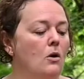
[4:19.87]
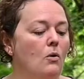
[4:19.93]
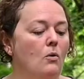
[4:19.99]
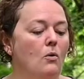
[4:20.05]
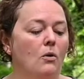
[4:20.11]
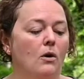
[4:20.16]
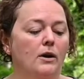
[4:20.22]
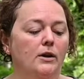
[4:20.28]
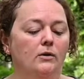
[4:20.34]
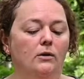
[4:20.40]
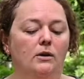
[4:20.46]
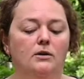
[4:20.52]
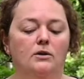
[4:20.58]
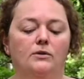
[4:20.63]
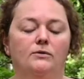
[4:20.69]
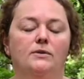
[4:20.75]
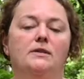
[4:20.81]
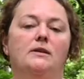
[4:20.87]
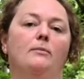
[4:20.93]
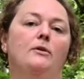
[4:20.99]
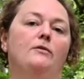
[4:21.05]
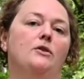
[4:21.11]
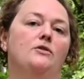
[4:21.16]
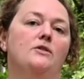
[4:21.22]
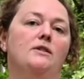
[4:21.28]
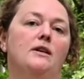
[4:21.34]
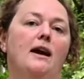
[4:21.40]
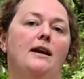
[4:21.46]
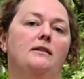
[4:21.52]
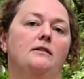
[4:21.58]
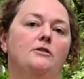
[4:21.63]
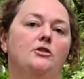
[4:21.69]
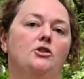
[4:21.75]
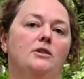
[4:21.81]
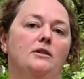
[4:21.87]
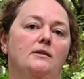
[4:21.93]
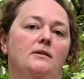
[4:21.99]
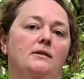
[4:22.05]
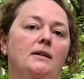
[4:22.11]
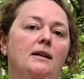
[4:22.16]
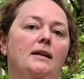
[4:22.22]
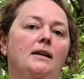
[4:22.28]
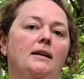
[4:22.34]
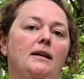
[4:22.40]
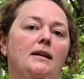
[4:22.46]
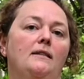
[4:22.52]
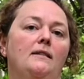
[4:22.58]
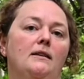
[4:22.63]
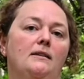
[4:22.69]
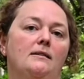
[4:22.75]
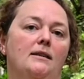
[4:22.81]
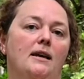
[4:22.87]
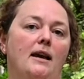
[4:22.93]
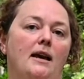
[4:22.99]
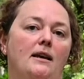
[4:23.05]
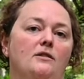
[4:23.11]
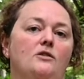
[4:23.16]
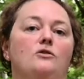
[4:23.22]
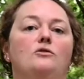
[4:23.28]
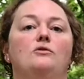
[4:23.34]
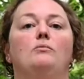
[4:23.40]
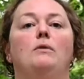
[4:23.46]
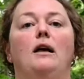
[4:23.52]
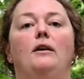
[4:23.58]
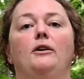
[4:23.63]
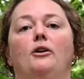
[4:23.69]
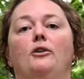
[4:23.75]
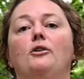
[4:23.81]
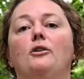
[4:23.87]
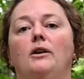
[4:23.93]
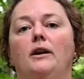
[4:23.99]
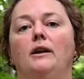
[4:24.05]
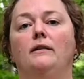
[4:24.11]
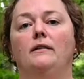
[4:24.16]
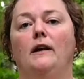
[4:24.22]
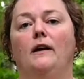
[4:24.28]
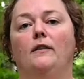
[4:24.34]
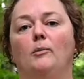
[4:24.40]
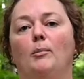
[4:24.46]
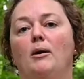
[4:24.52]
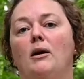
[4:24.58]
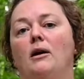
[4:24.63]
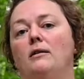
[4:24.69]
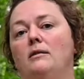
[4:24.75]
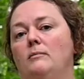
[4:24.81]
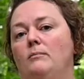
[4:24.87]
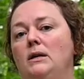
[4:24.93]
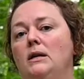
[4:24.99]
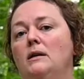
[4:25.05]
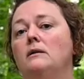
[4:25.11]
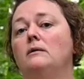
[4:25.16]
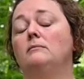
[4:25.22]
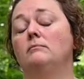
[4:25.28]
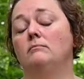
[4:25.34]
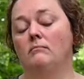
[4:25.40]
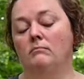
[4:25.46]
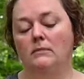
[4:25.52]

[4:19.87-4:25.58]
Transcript: or you can do some of your side dishes in these canisters while you're cooking the other part of the meal,